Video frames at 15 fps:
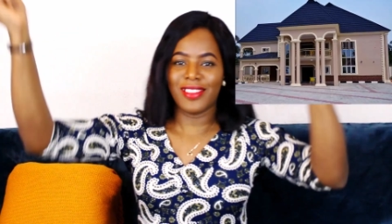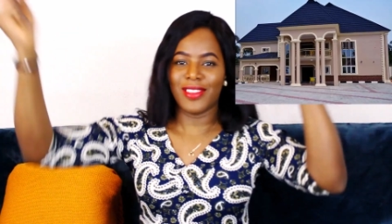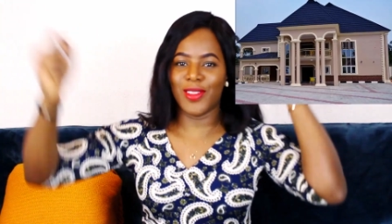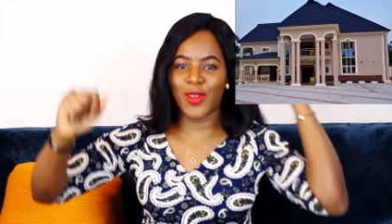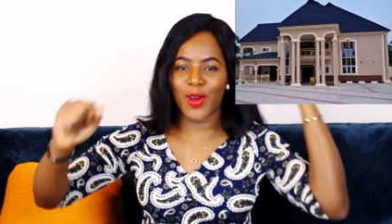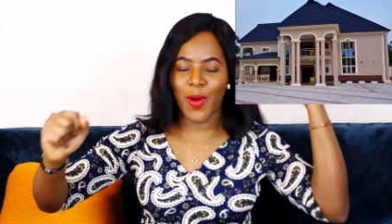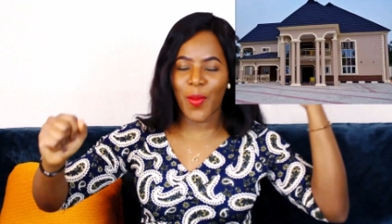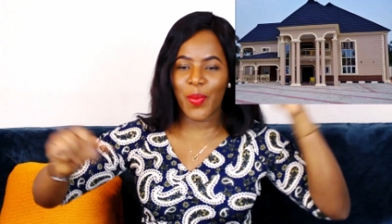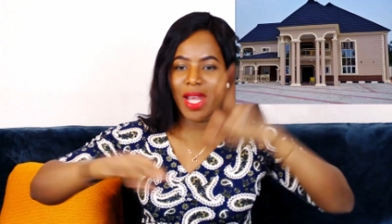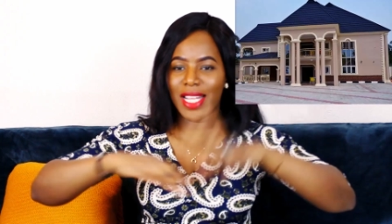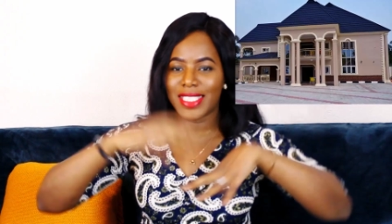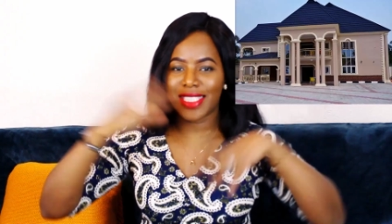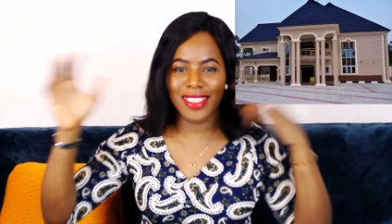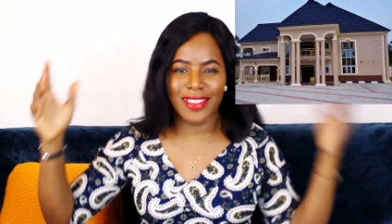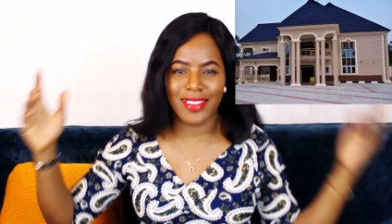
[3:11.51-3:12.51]
you know,
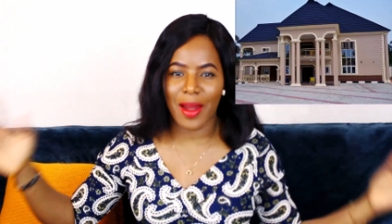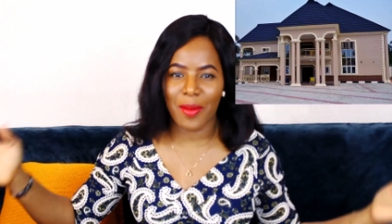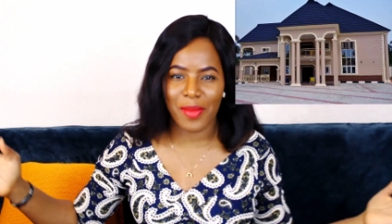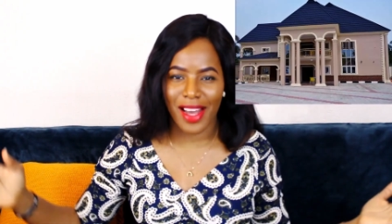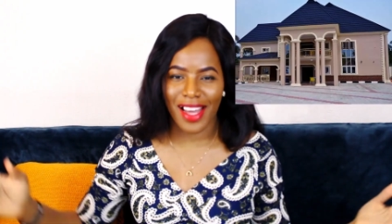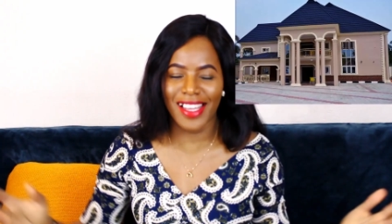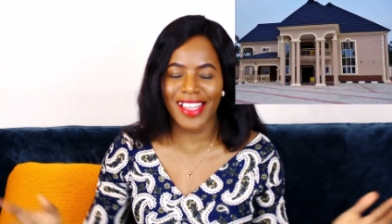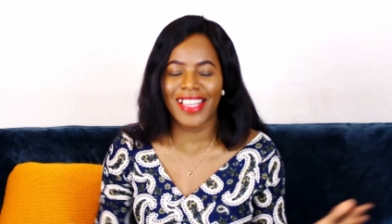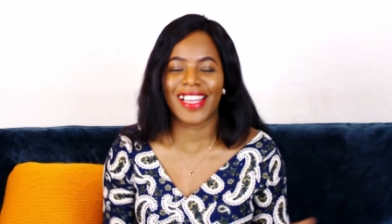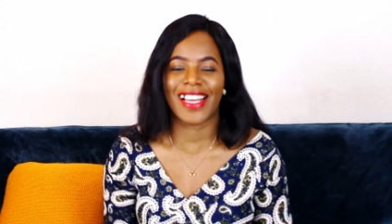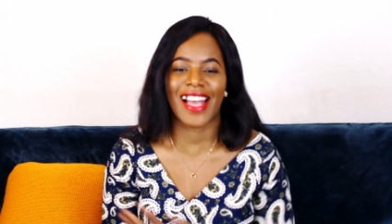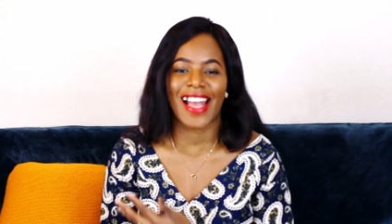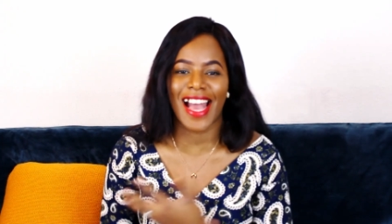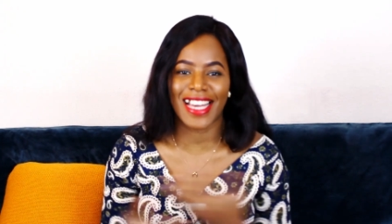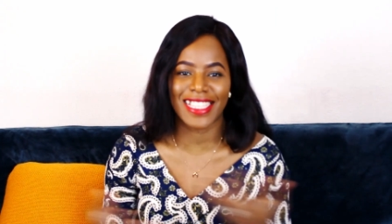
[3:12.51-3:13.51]
plenty drama
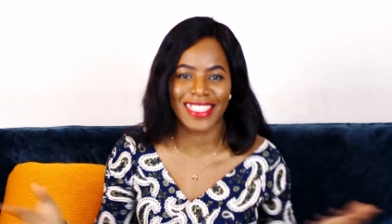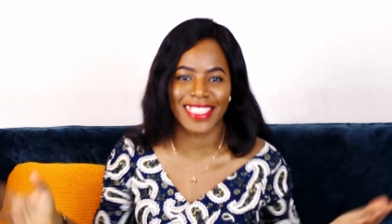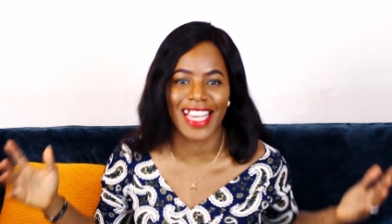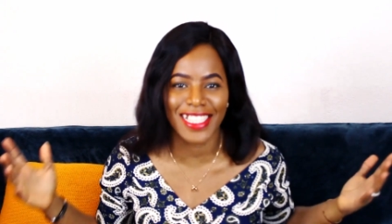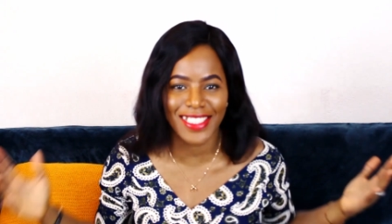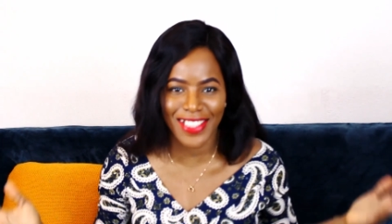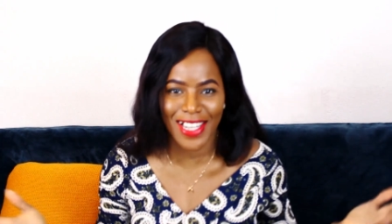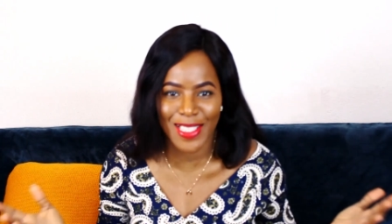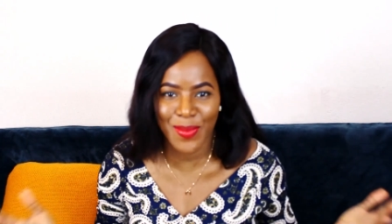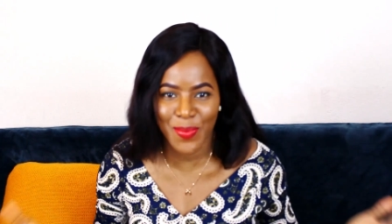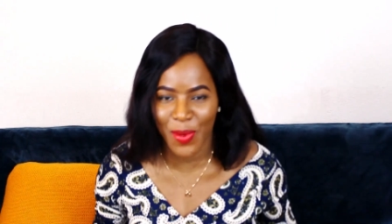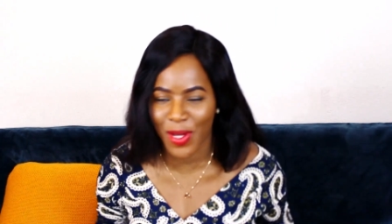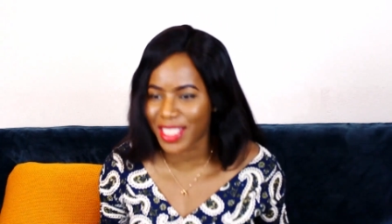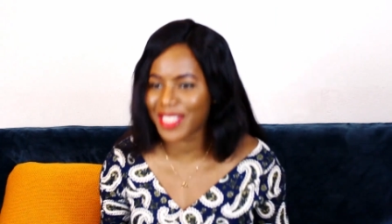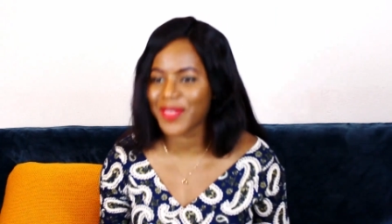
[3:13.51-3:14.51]
as the entrance
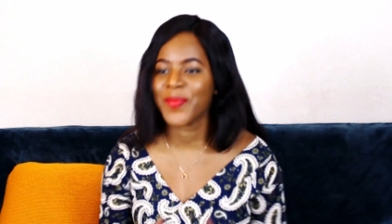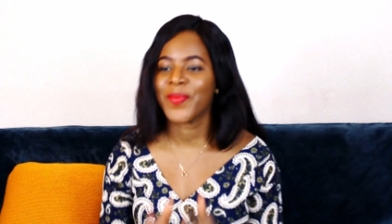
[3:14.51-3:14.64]
spot.